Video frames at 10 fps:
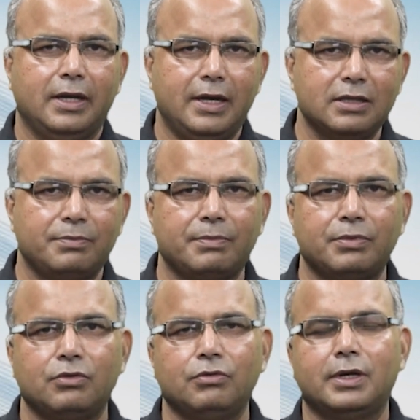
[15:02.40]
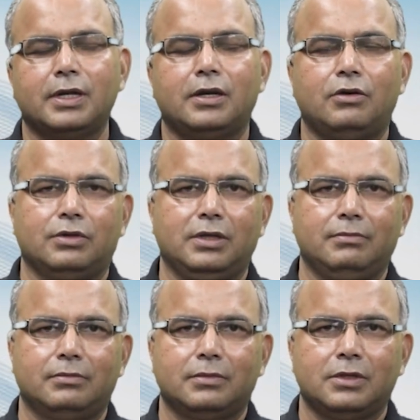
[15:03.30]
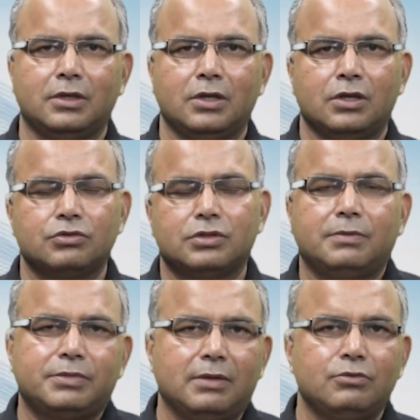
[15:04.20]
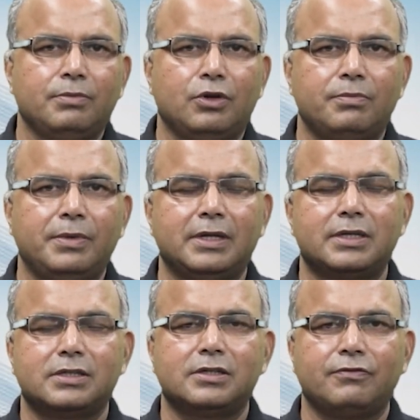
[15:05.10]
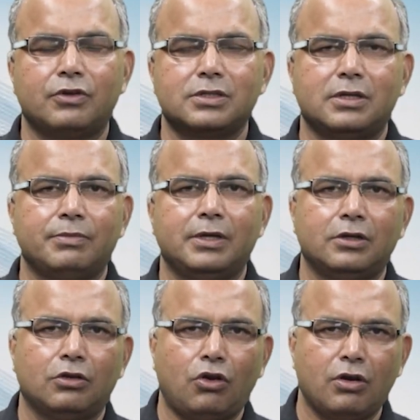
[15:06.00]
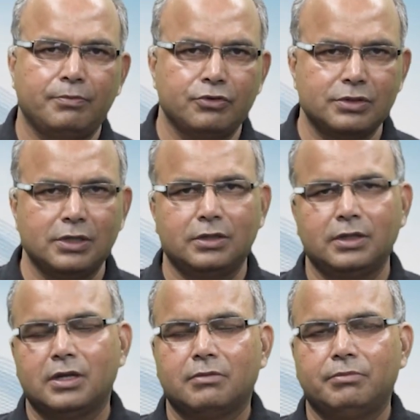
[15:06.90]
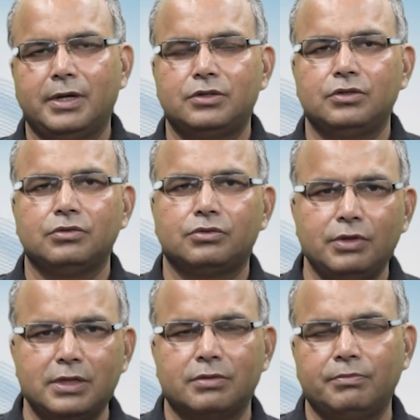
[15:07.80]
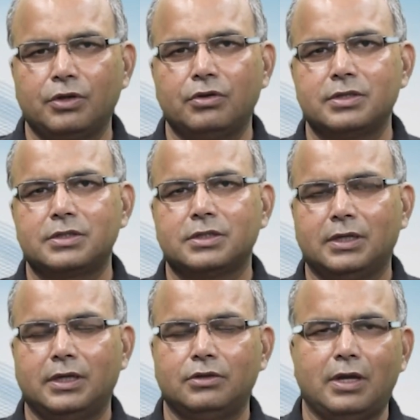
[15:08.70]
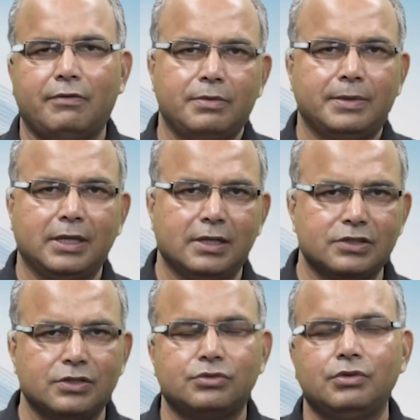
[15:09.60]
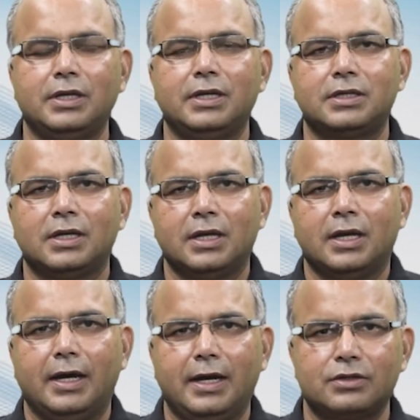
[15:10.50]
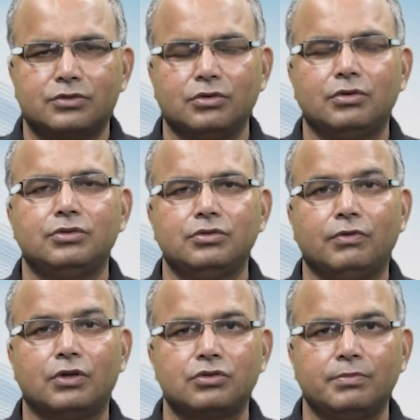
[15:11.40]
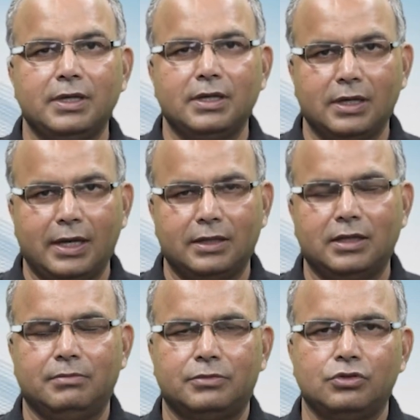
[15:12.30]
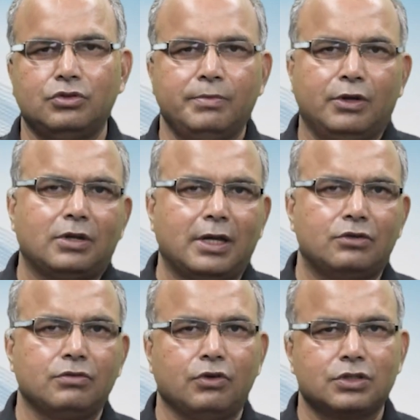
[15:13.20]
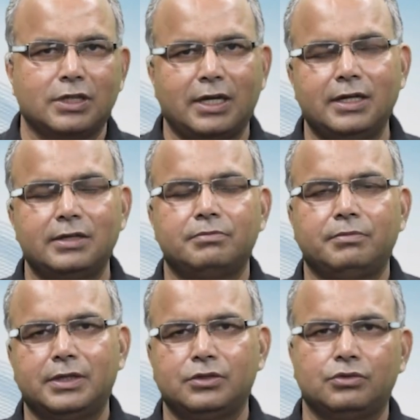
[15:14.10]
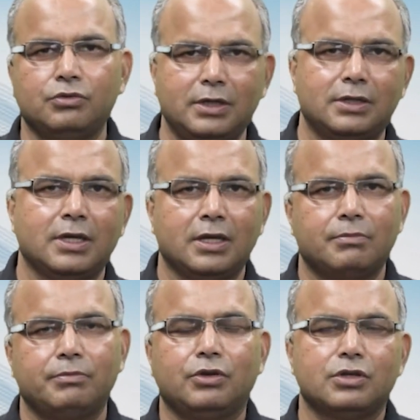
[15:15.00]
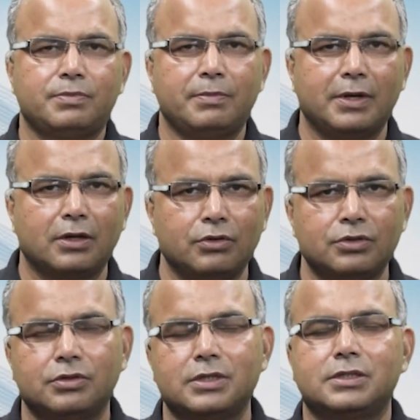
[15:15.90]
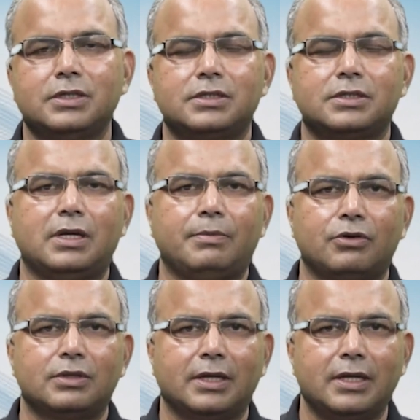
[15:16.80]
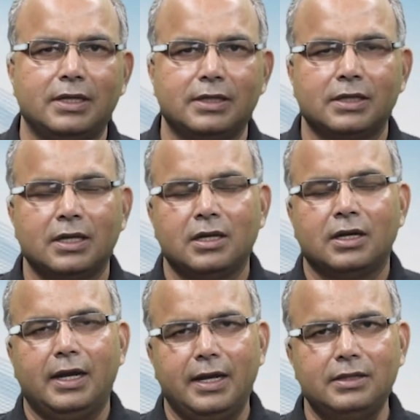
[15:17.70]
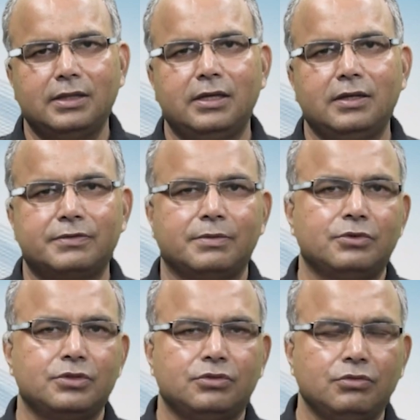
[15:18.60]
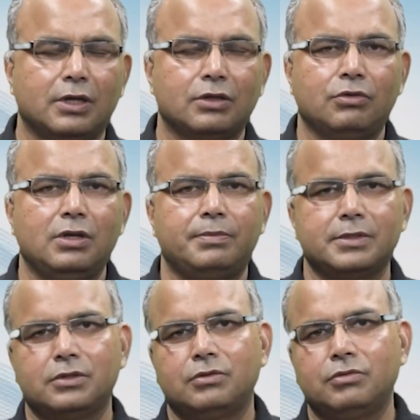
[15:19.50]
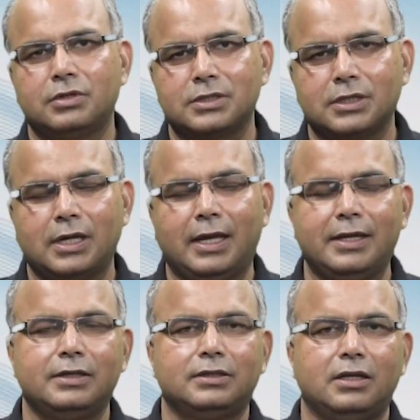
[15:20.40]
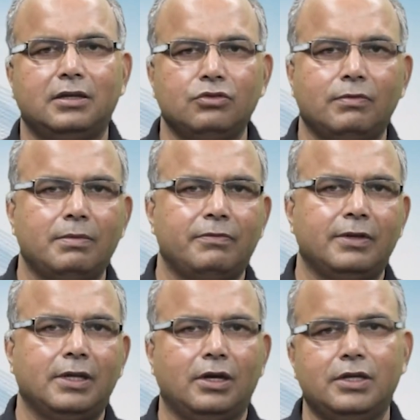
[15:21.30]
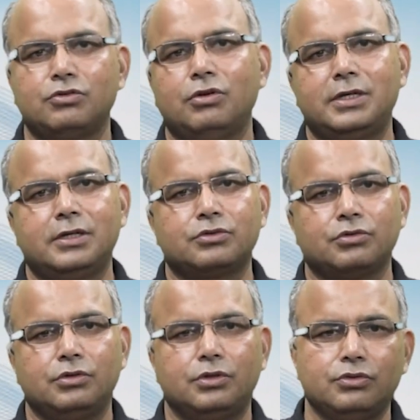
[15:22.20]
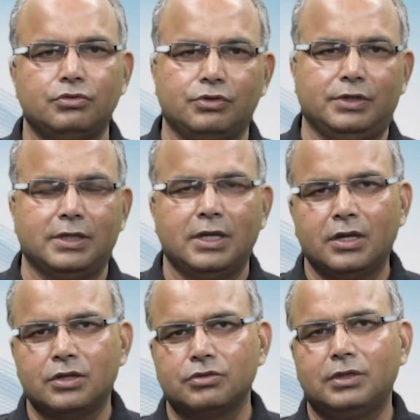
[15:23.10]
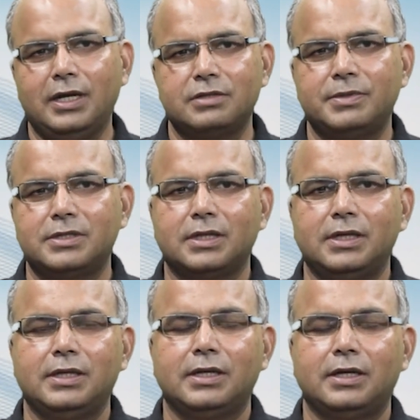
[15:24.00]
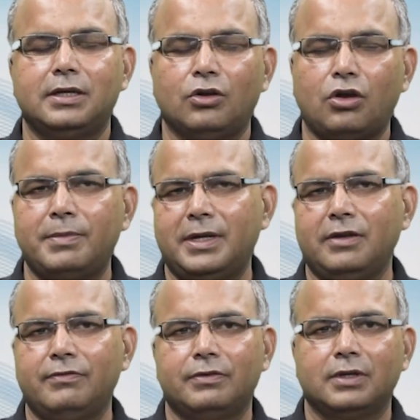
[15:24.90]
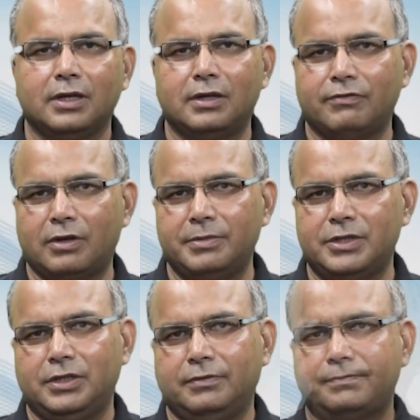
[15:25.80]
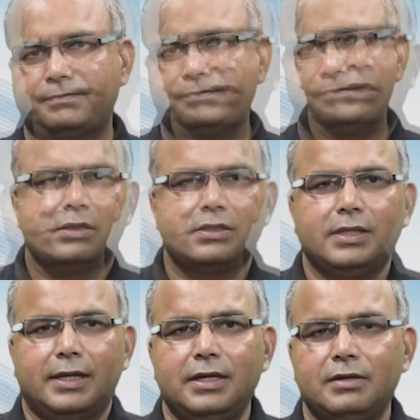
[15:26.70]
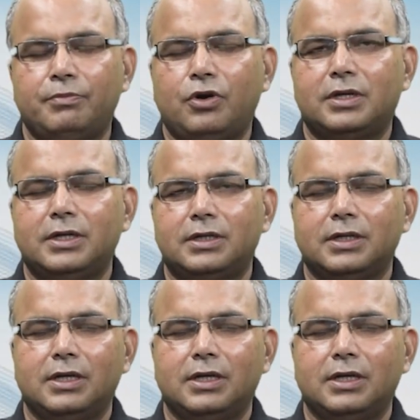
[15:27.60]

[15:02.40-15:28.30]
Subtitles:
and the people who are around them. So sometimes you may not be interested, for example, in a rock music, but you do it because everybody else is doing it, and so you want to be like them. So you may not like to watch cricket, but you do it because people are going to discuss about the cricket. And then if suppose you are the only person who doesn't like it, then you will be feeling isolated, so you do it. So that's basically a normative conformity. The second important